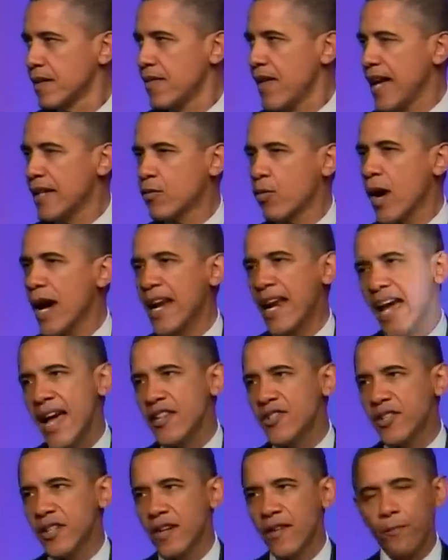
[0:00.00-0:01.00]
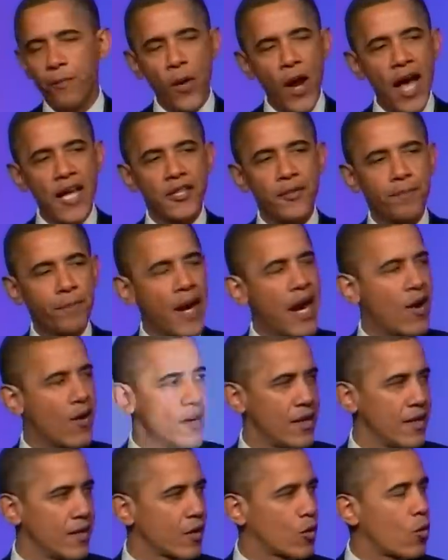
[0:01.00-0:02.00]
that great engine of
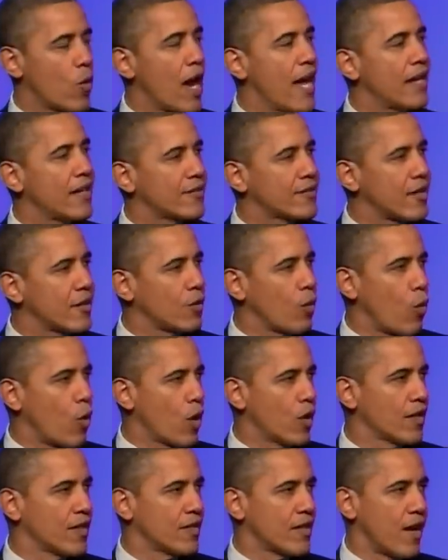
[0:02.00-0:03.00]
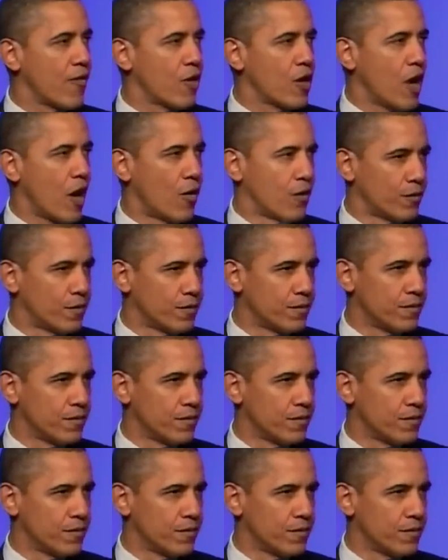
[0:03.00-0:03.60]
prosperity, the greatest that the world has ever known.